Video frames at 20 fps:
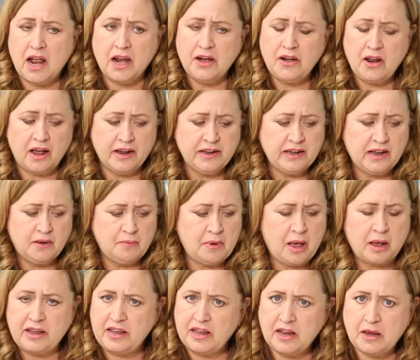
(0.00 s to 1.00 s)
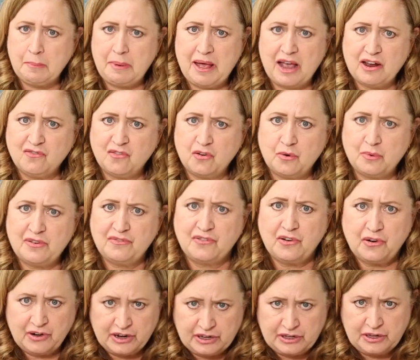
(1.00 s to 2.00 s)
And I get a kickback for
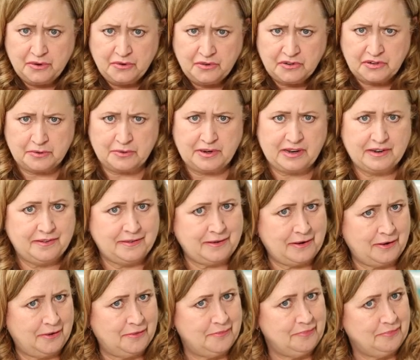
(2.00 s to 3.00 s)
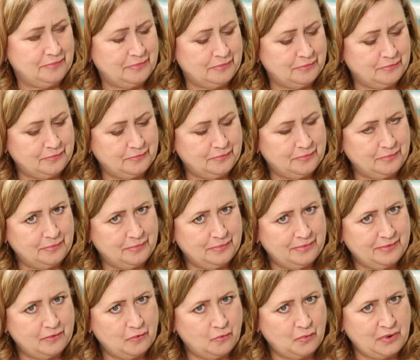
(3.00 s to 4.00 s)
referring you to it. So
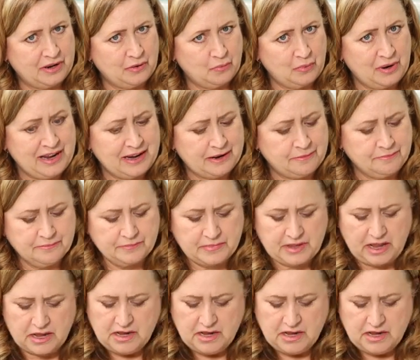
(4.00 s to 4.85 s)
win-win.